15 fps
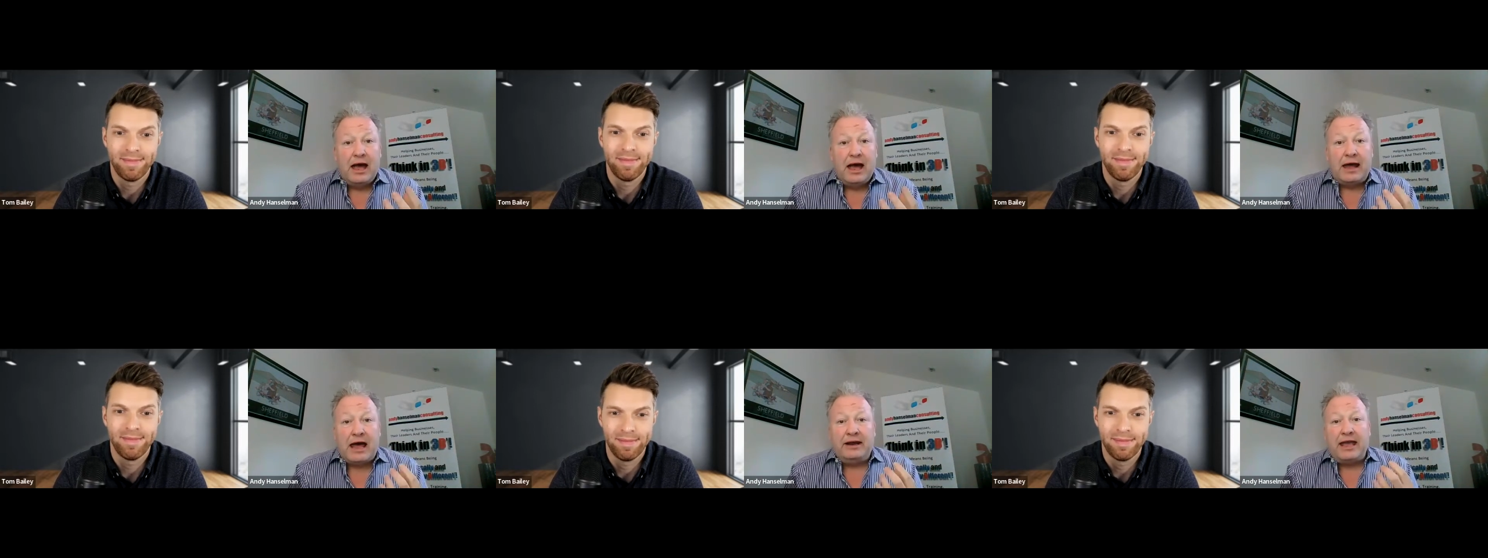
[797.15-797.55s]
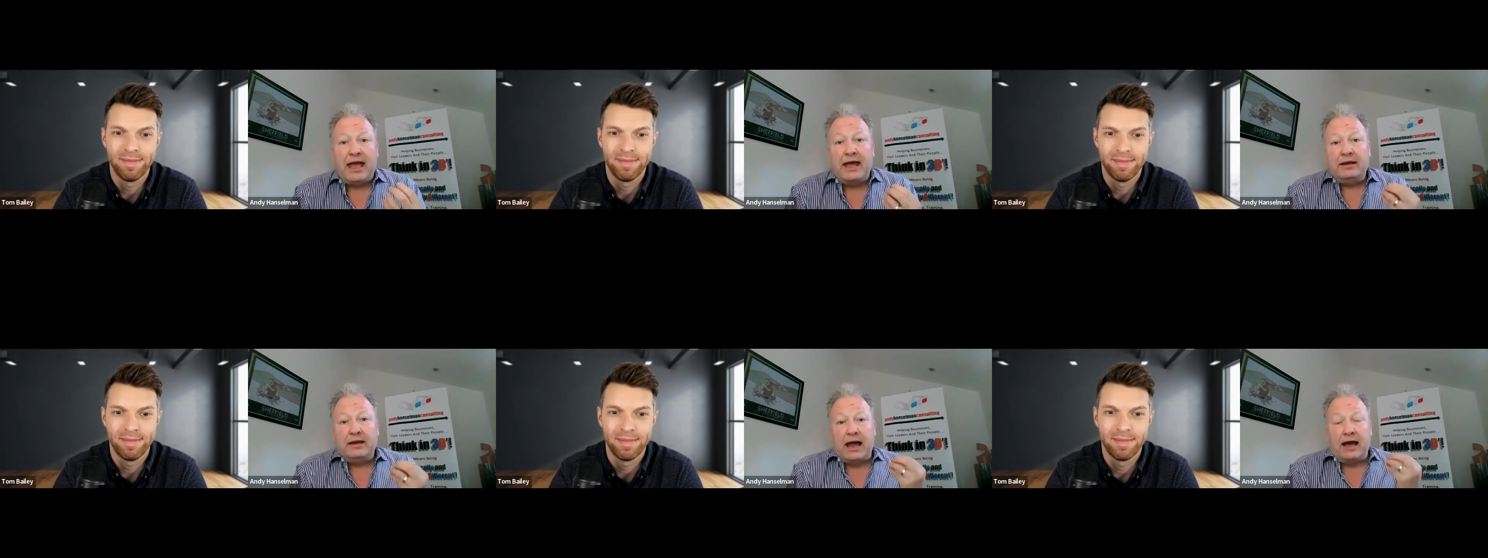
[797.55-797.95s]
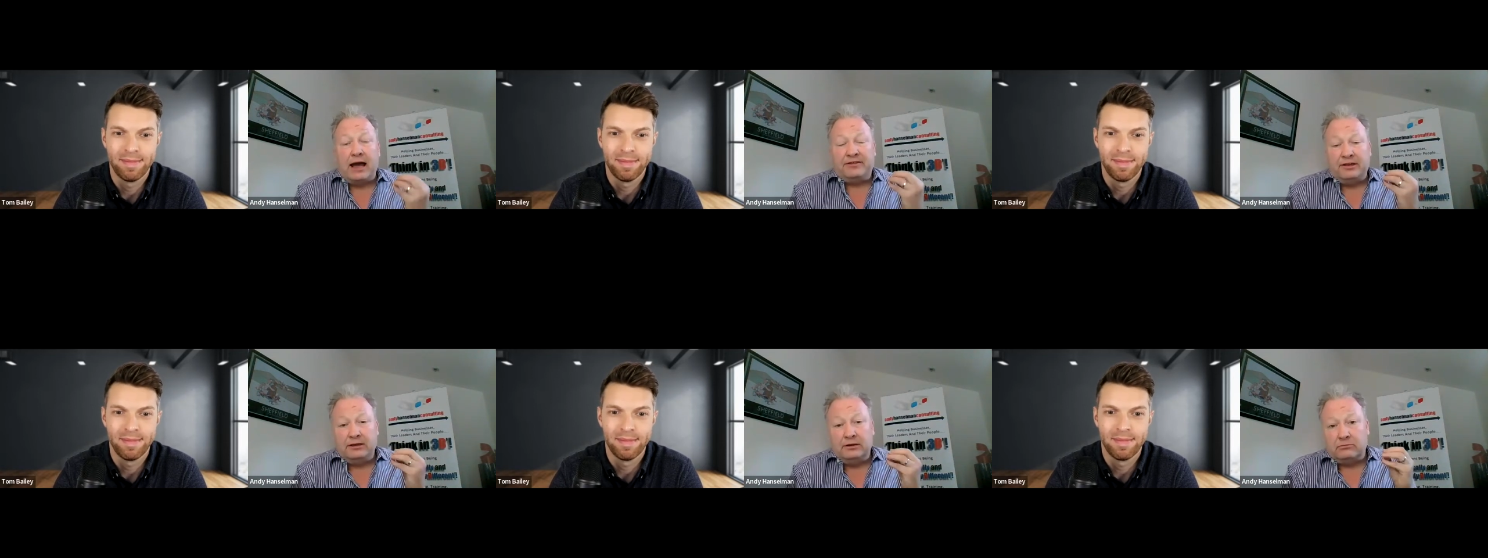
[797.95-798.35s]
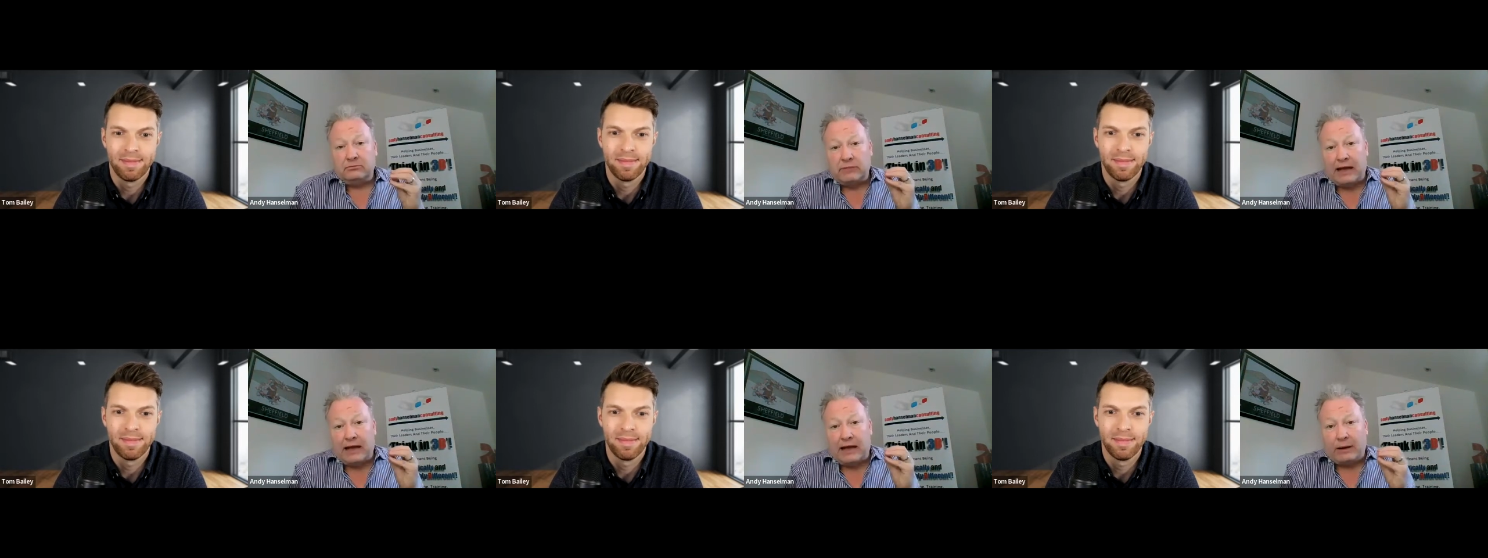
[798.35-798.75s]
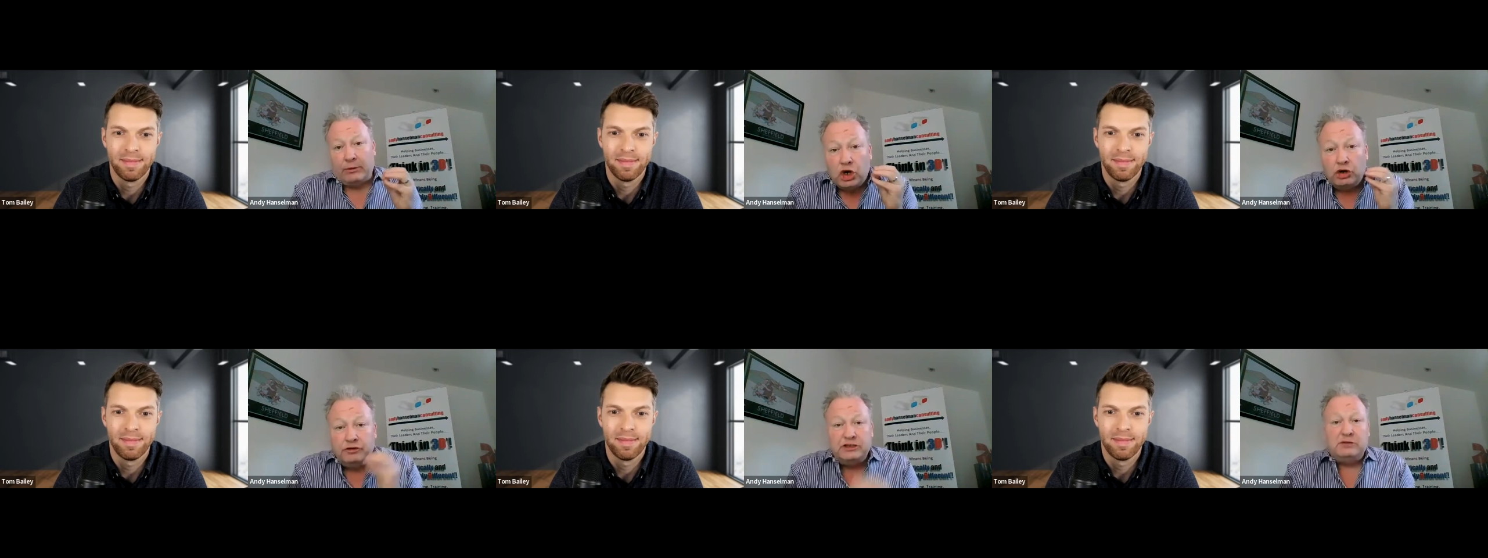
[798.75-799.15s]
Speaker 1: And again, I think I would
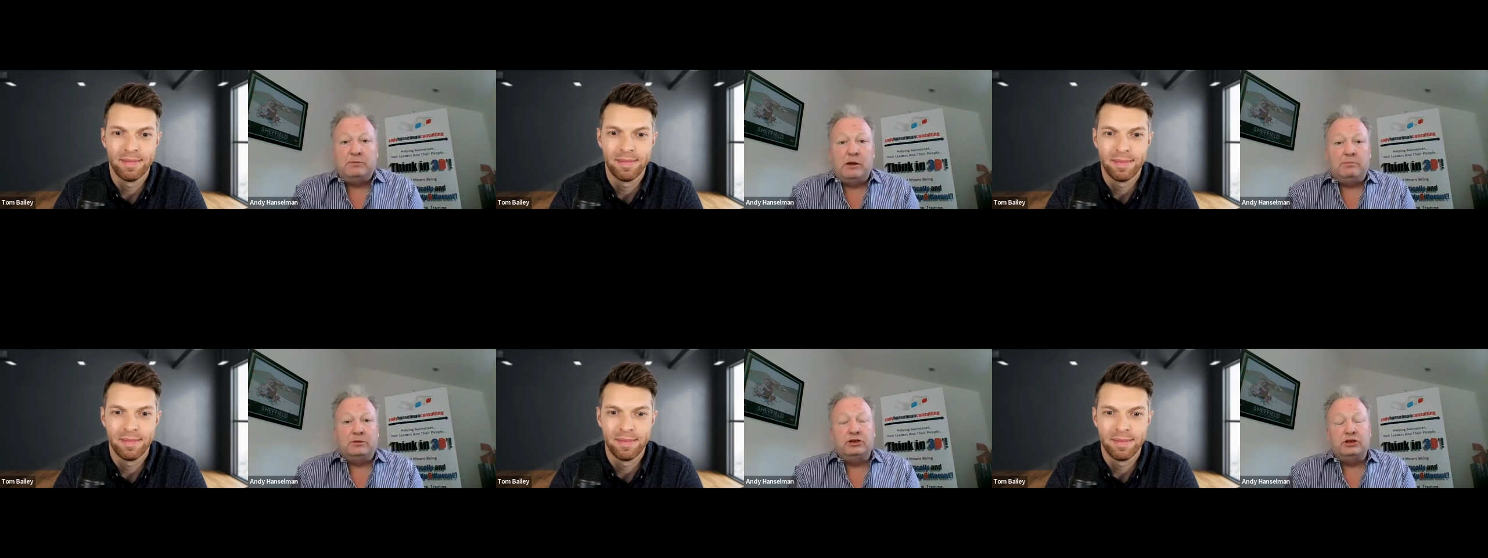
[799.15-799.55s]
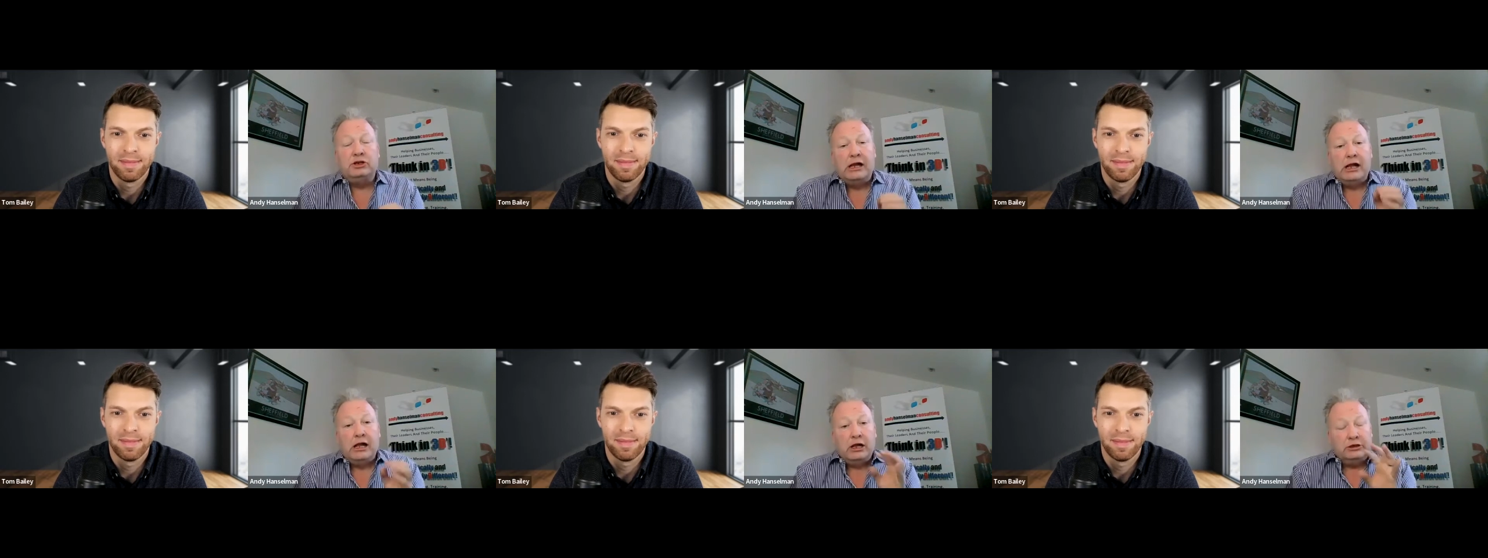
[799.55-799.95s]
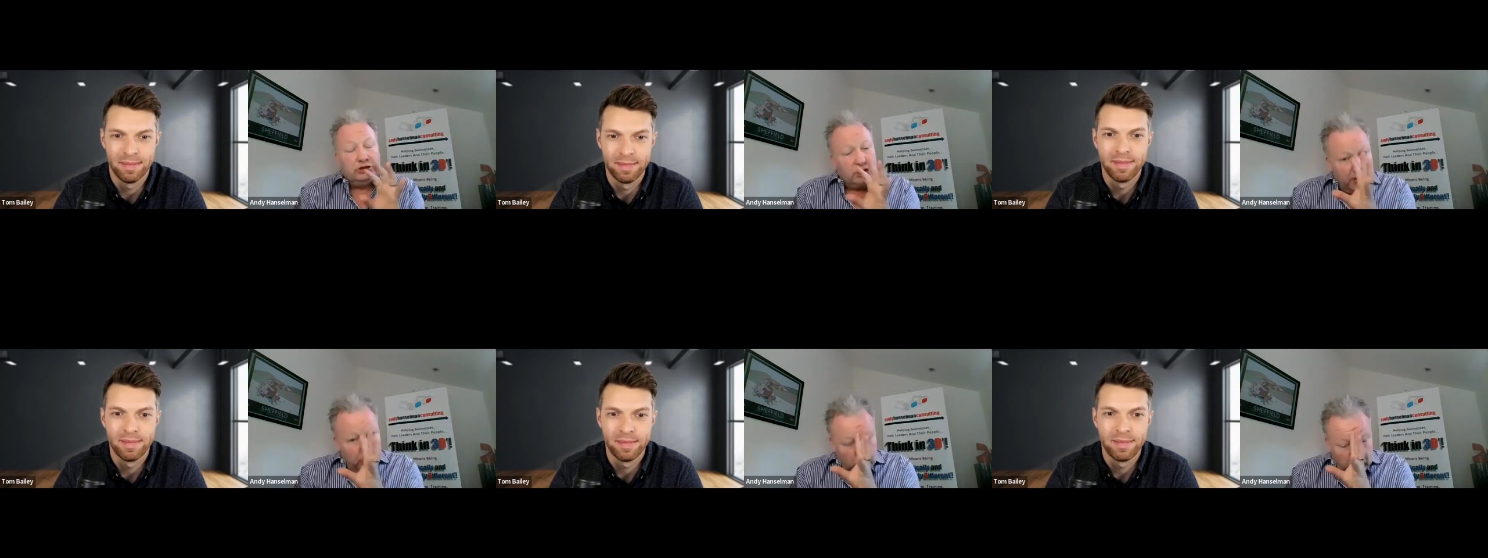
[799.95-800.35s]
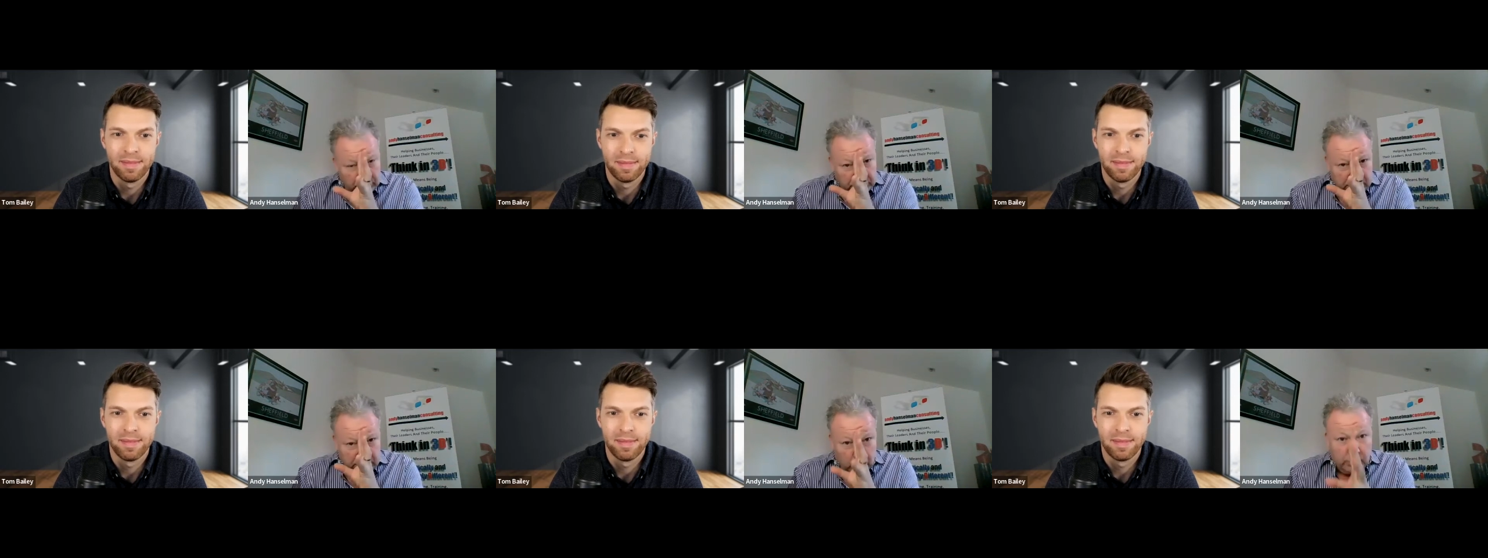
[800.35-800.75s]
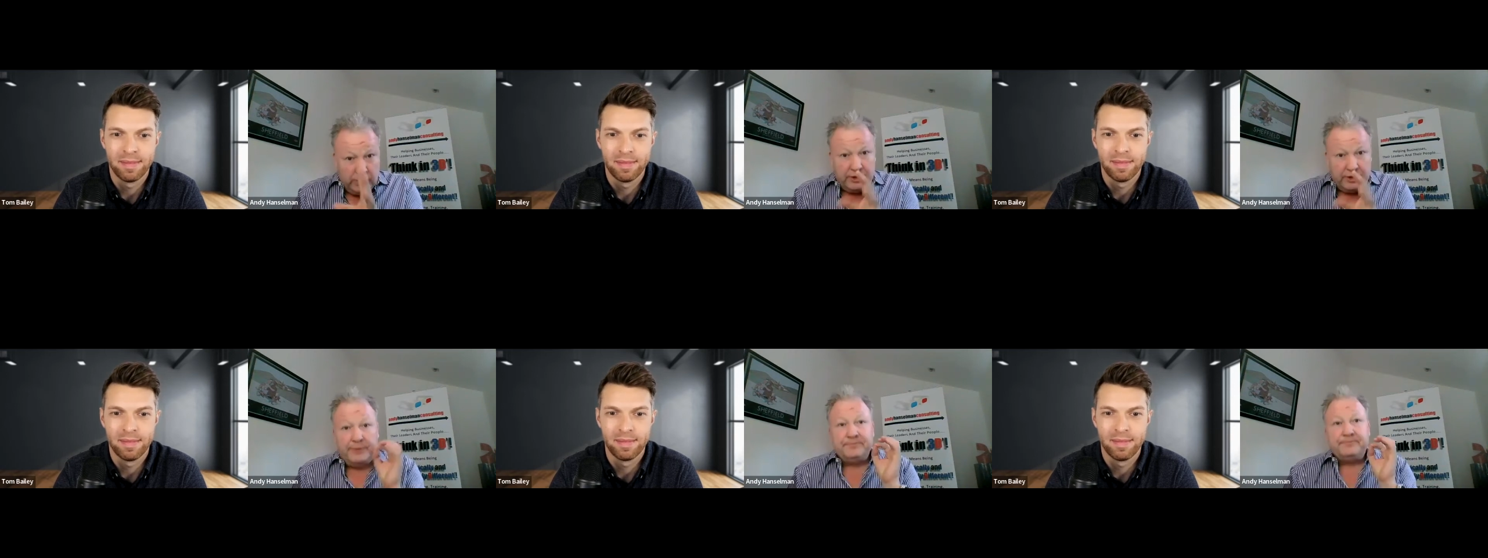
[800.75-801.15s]
encourage people to try and watch it
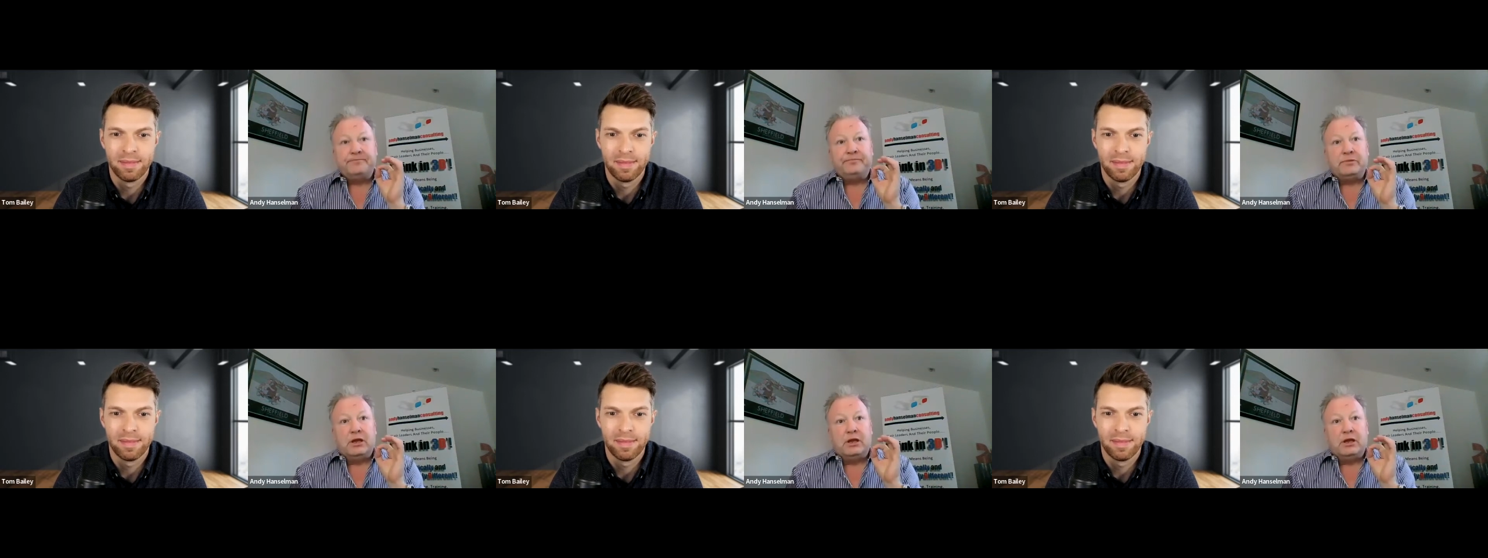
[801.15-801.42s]
with a